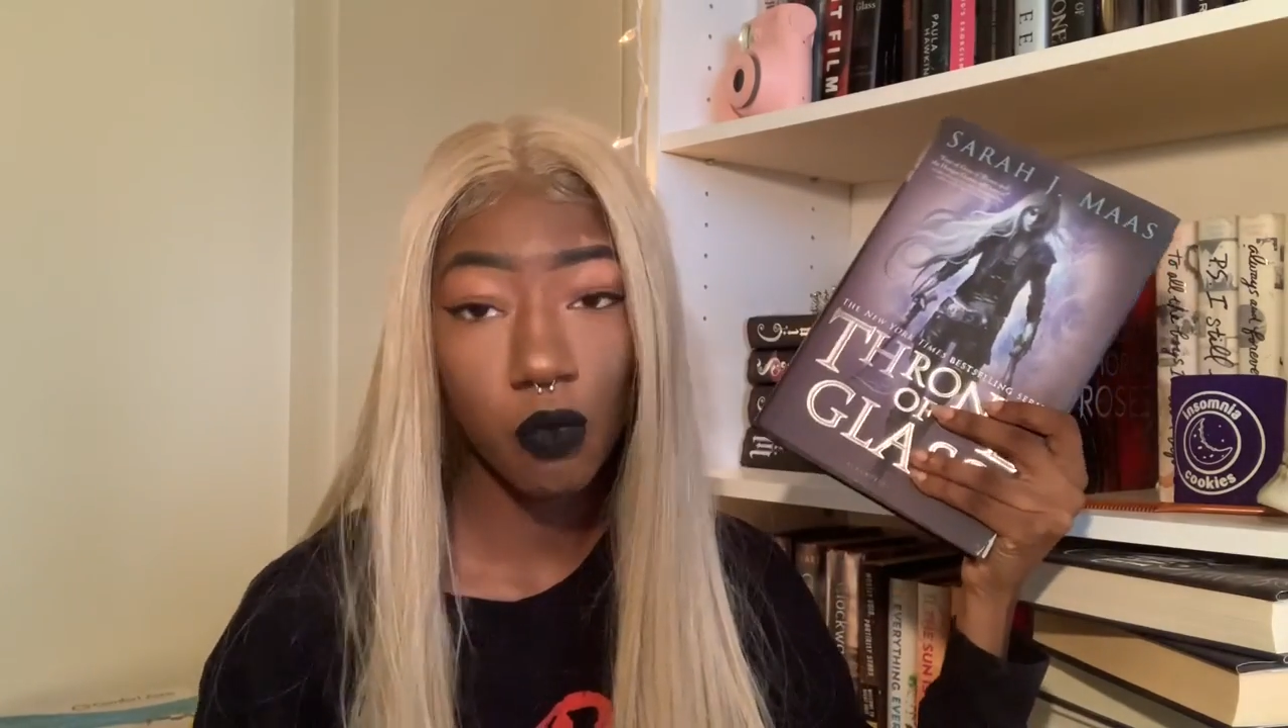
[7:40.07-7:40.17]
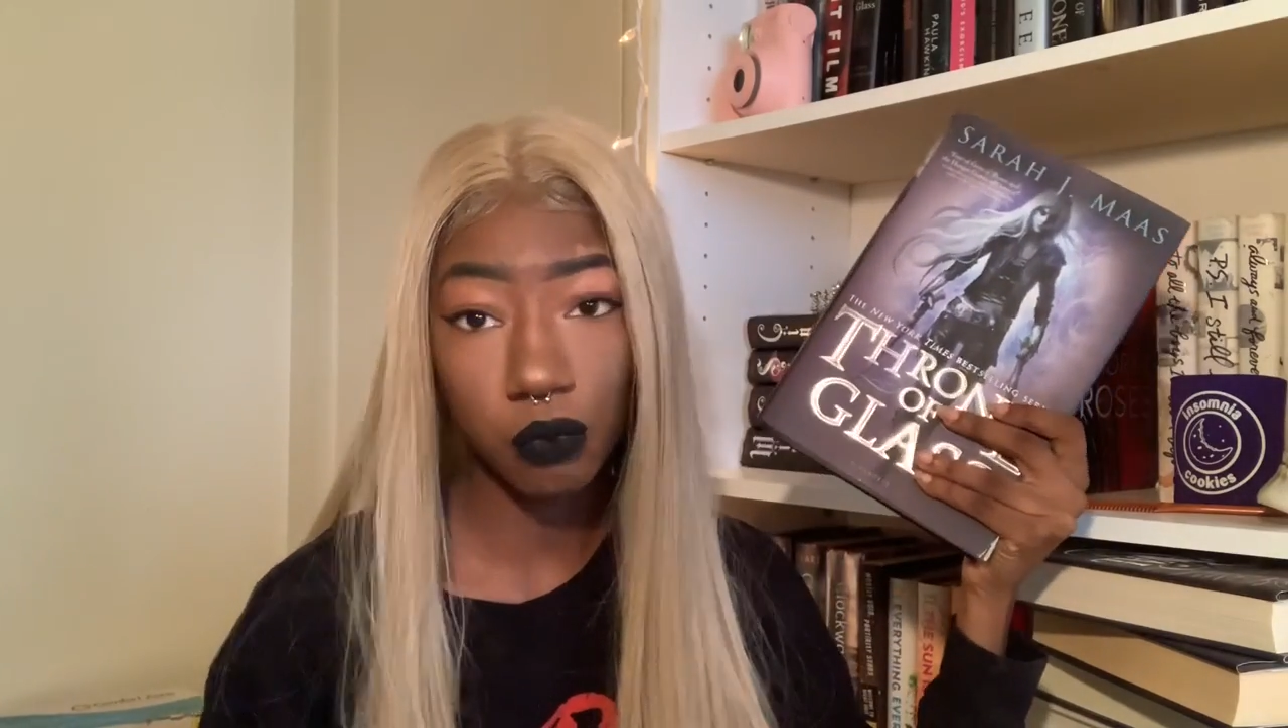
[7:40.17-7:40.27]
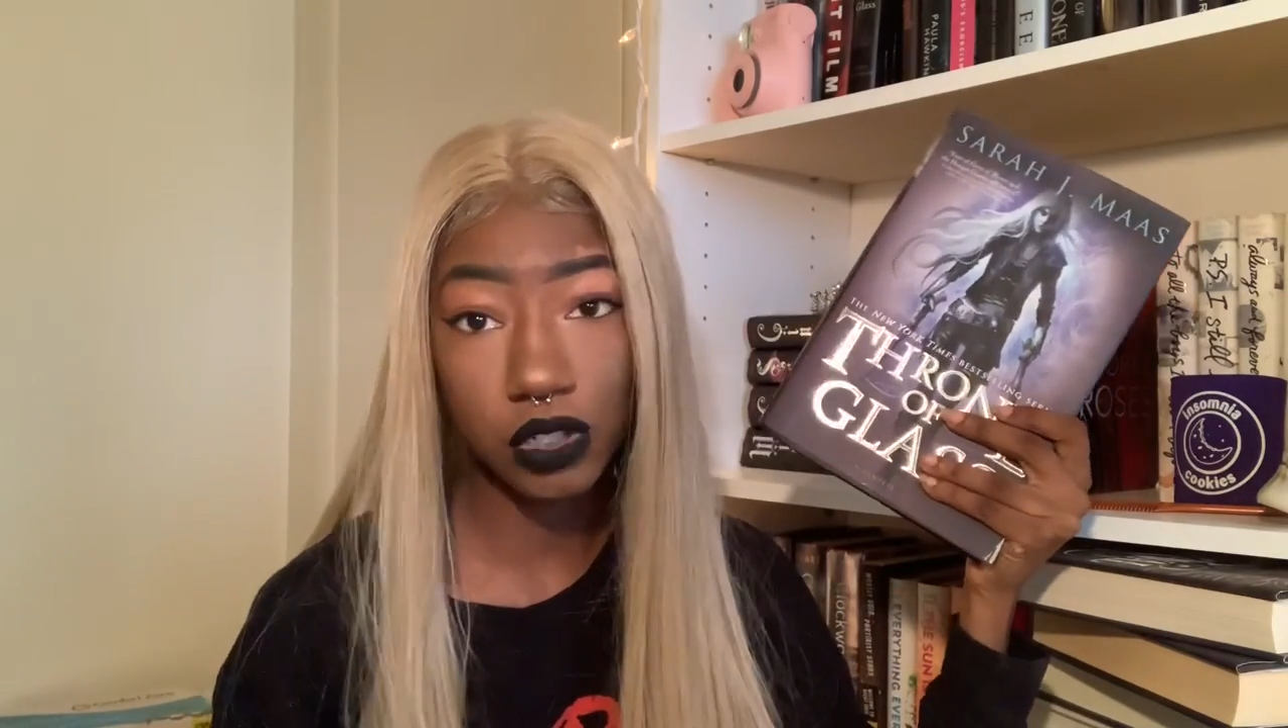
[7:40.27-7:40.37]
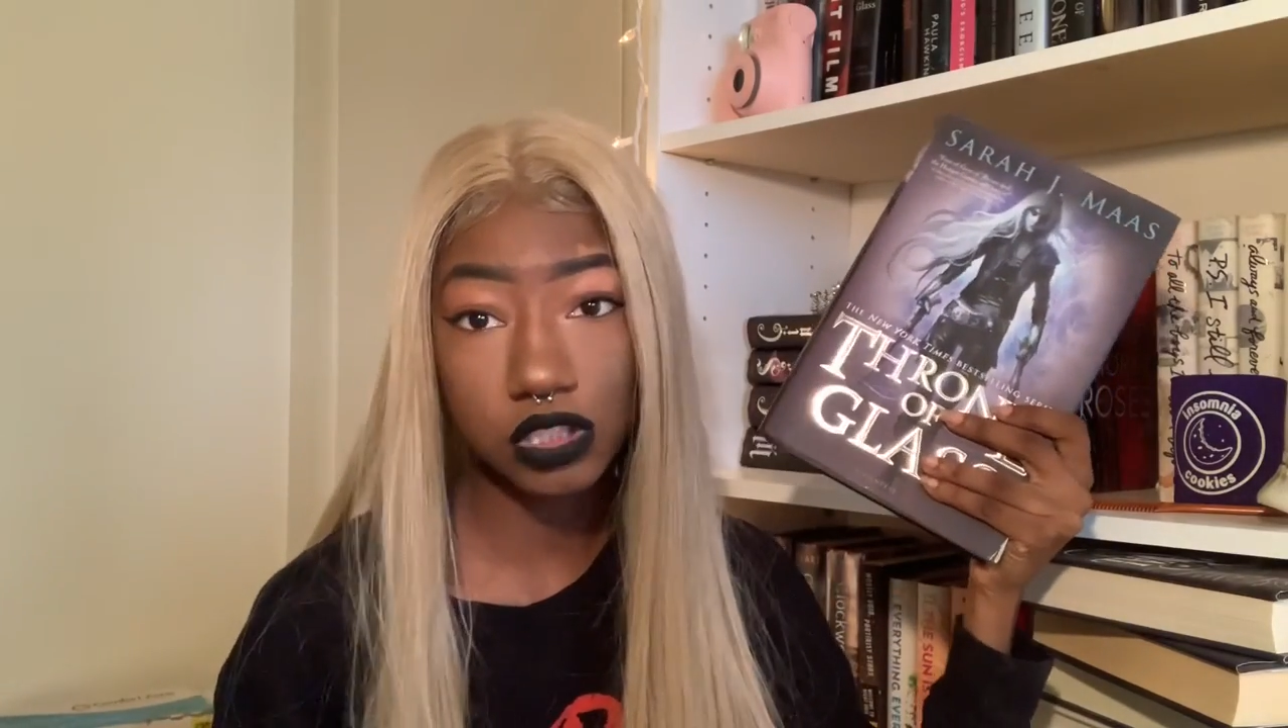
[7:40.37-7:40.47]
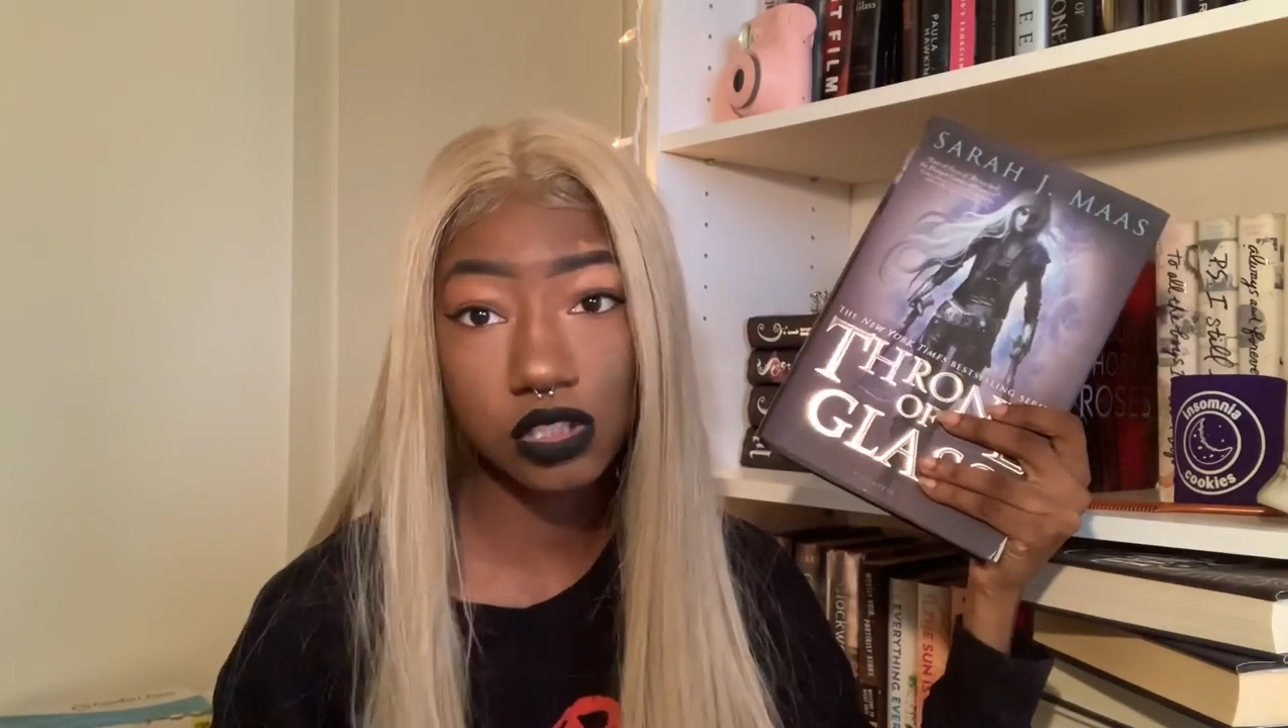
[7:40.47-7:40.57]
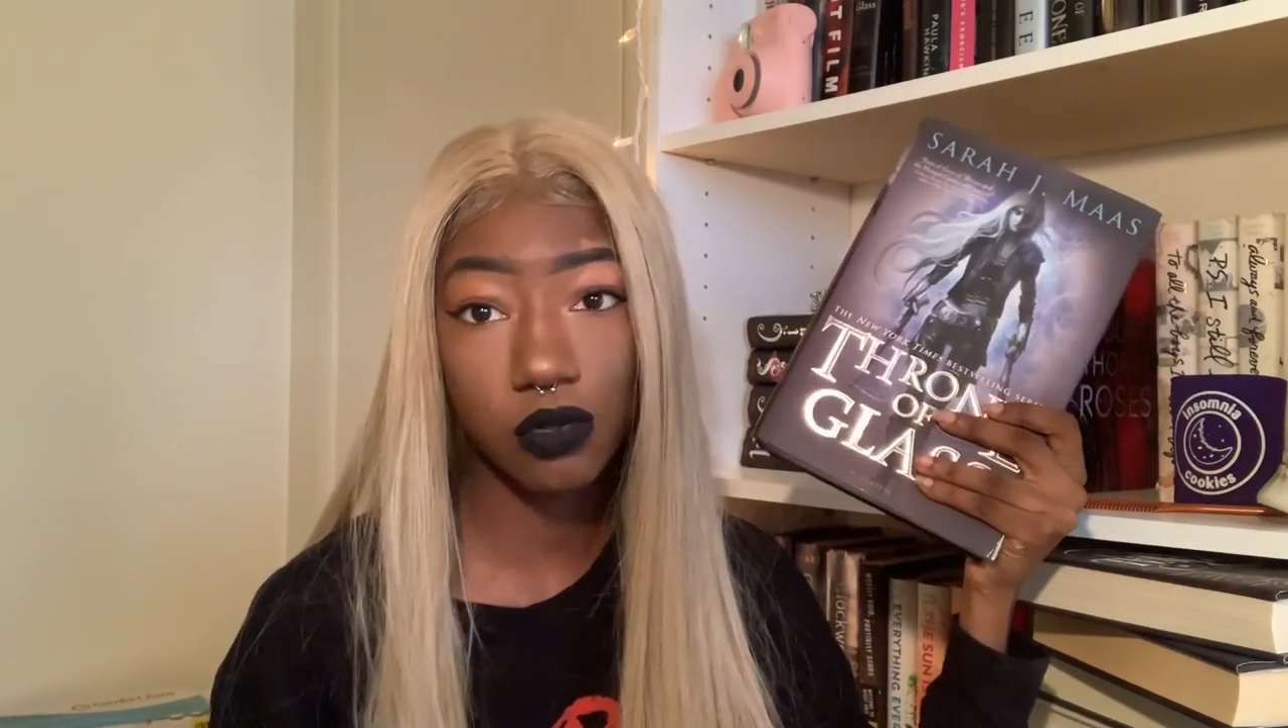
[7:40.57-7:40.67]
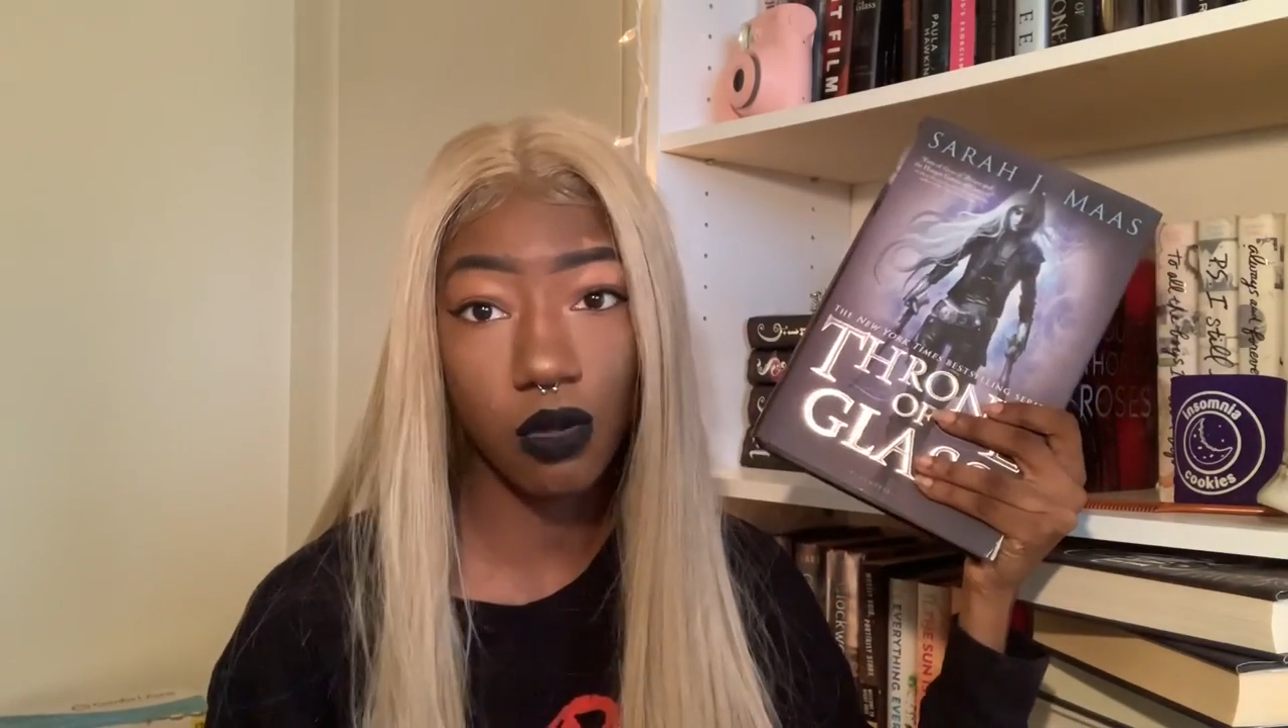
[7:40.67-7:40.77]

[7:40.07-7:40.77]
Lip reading: Which